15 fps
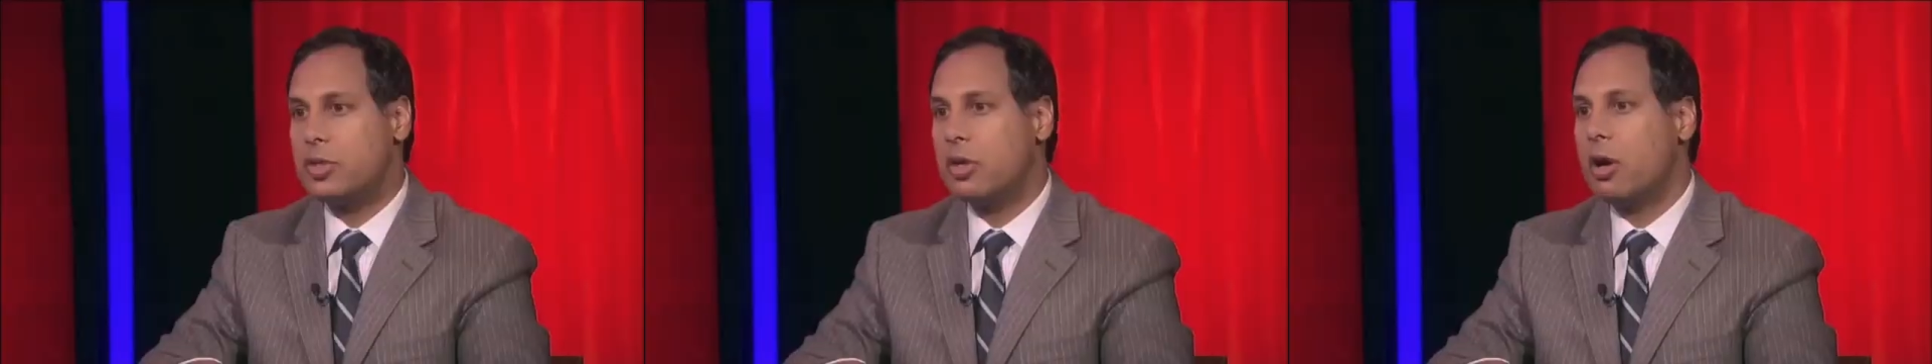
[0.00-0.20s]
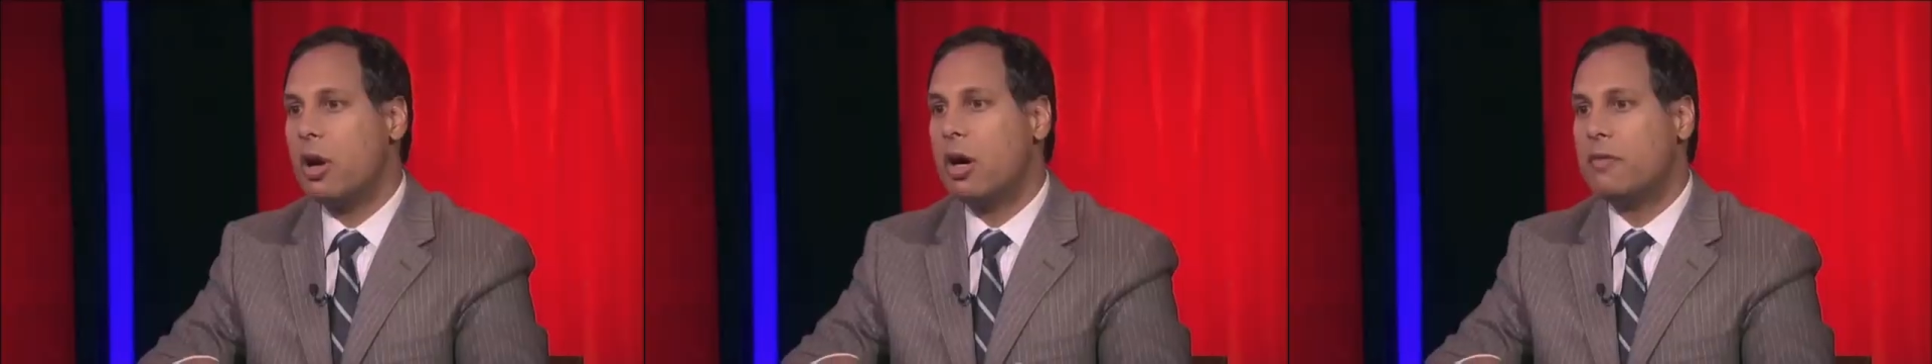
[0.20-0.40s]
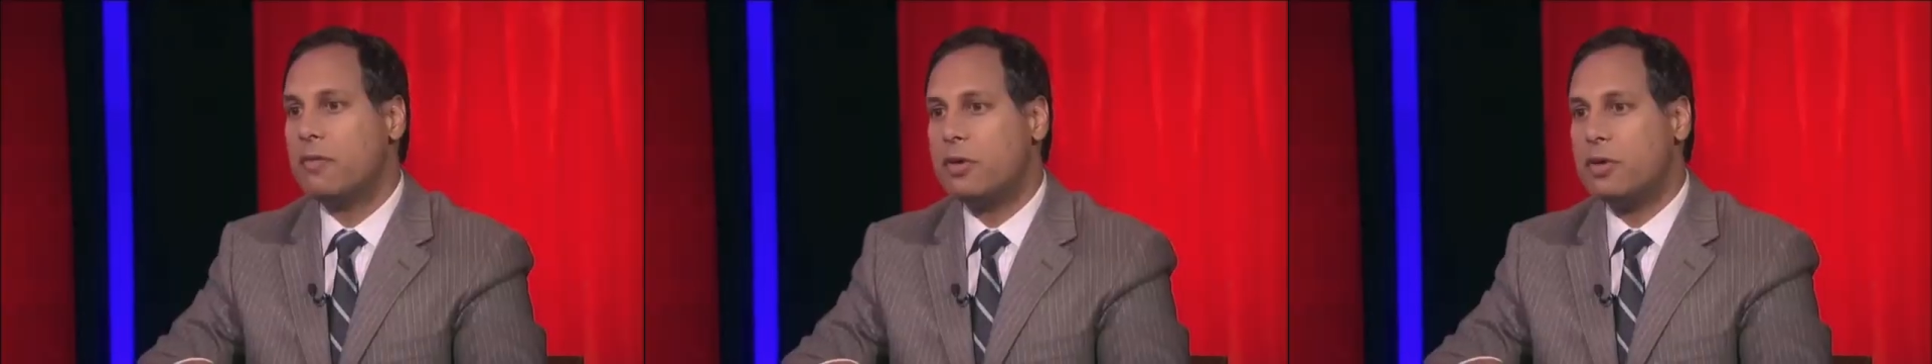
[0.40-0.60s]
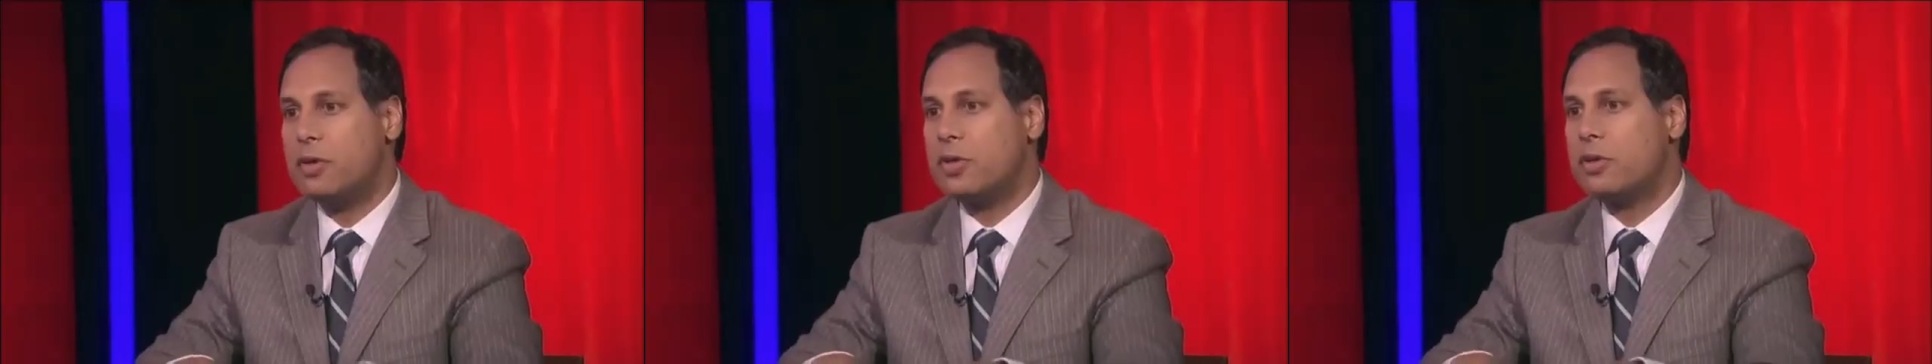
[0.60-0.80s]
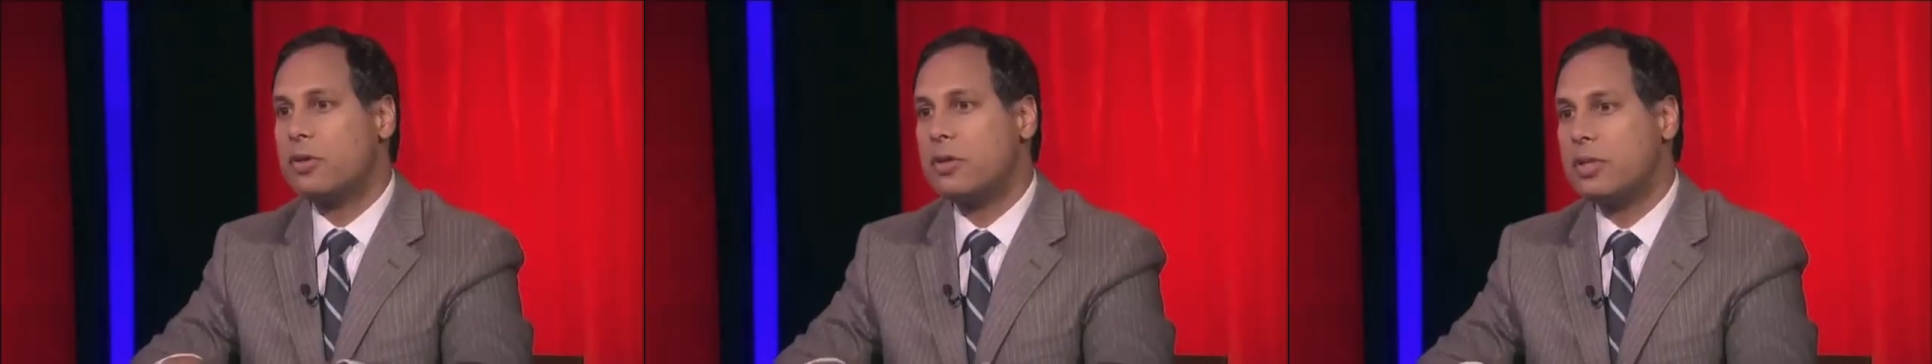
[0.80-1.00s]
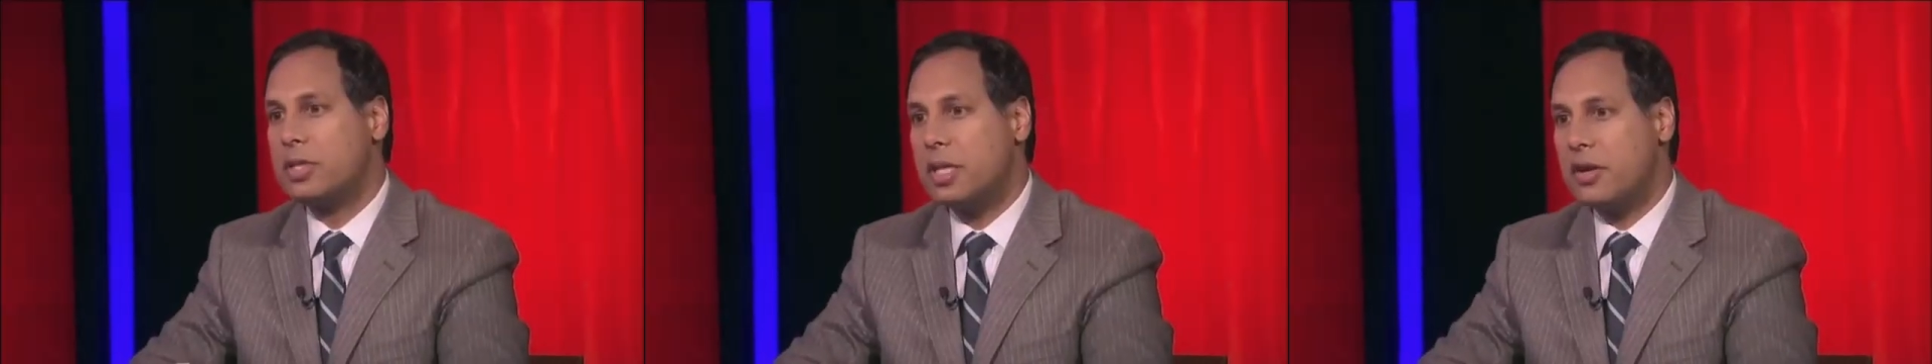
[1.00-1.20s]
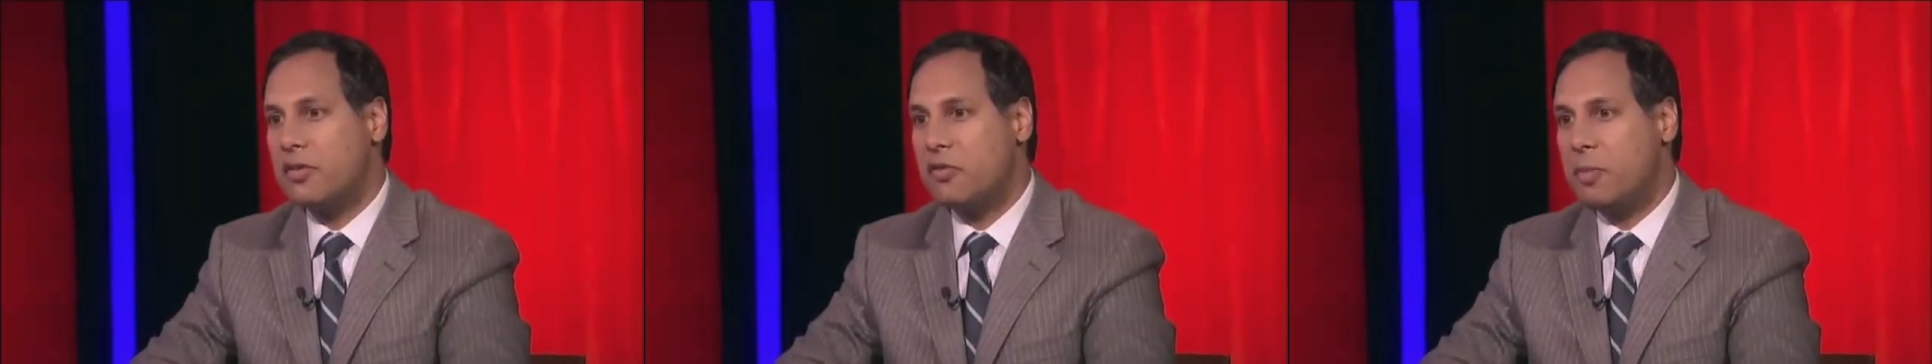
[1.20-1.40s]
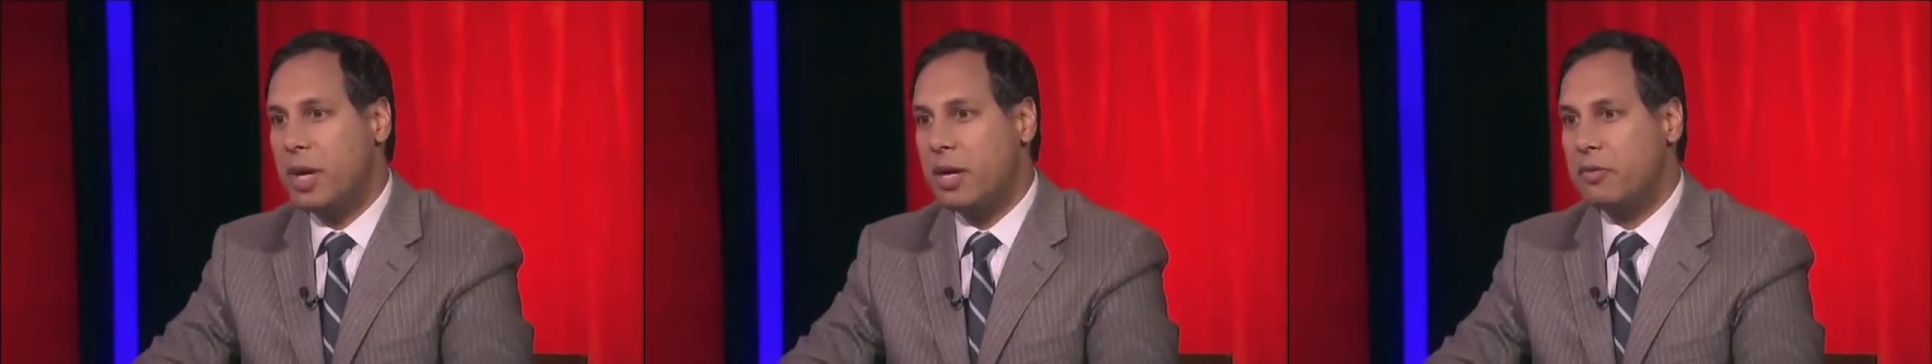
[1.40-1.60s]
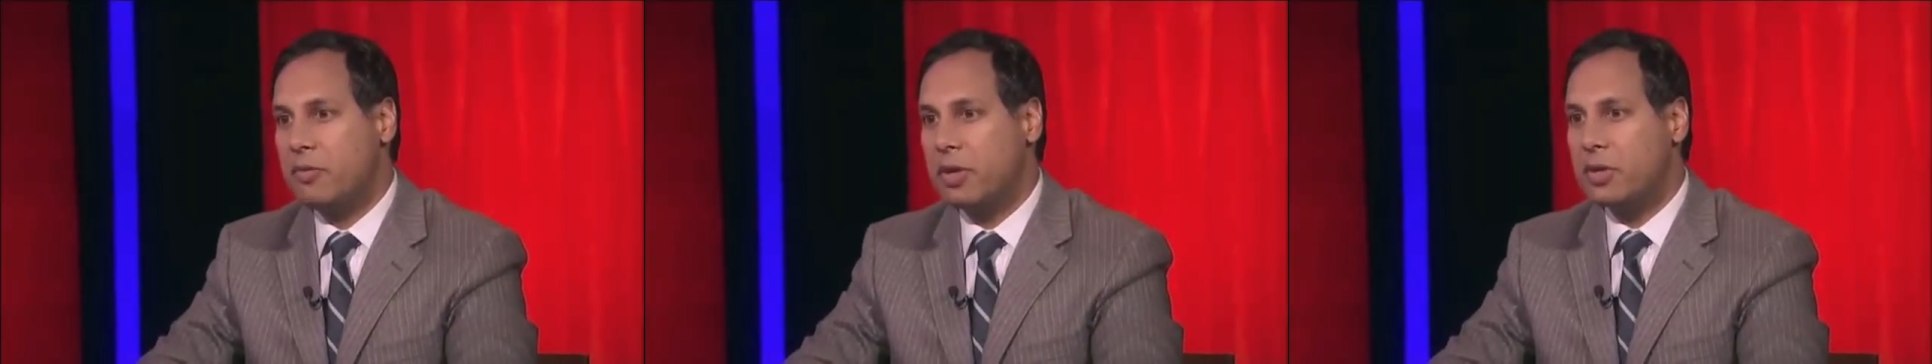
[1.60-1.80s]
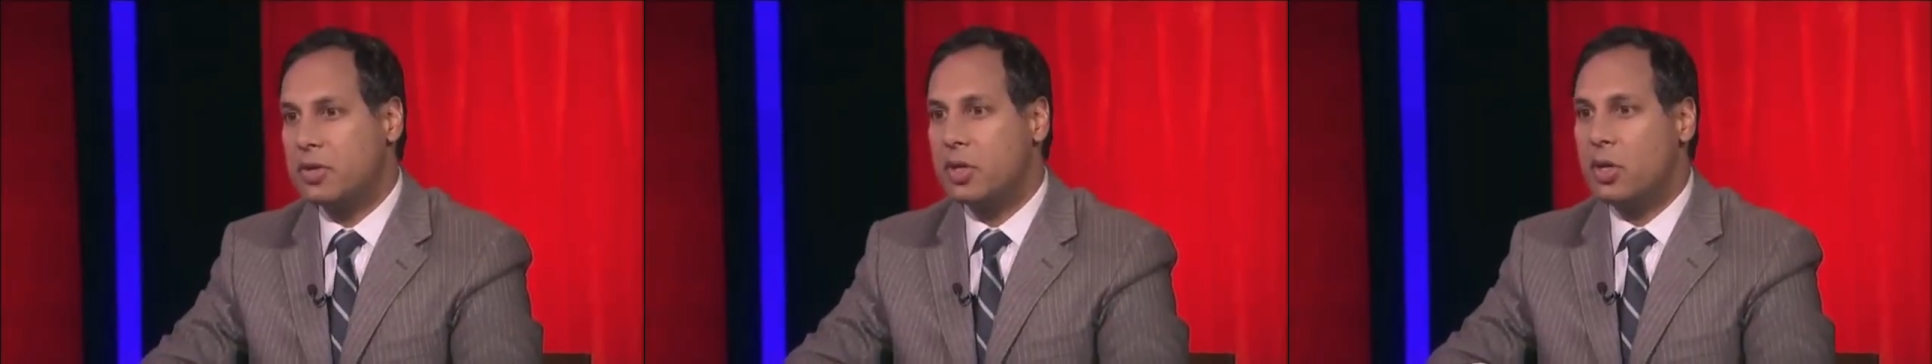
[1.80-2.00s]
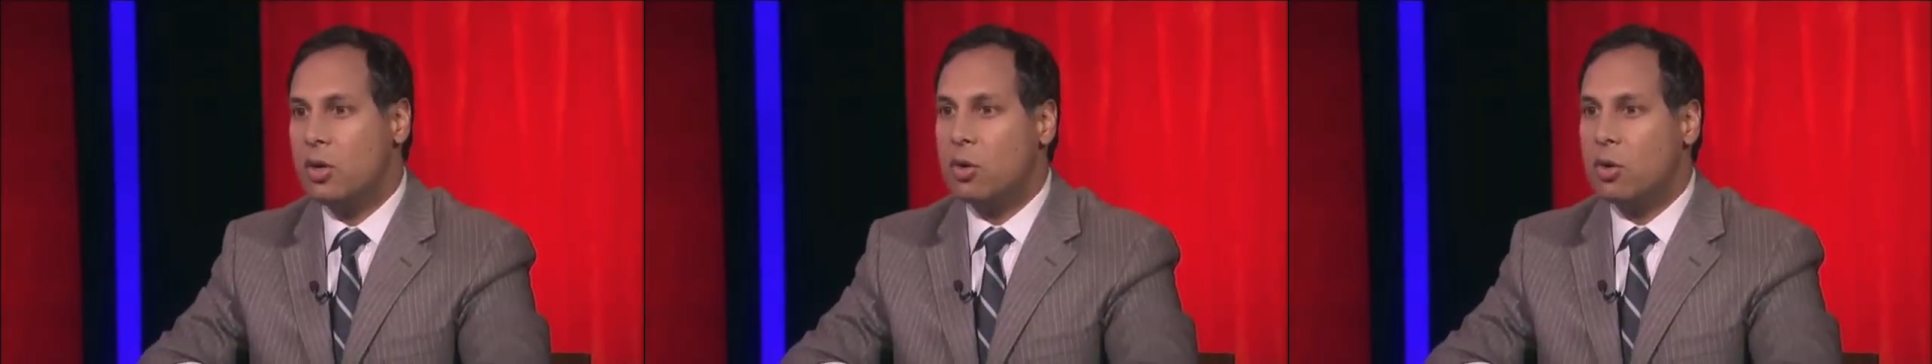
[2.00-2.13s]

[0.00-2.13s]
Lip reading: to offer a certain set of benefits,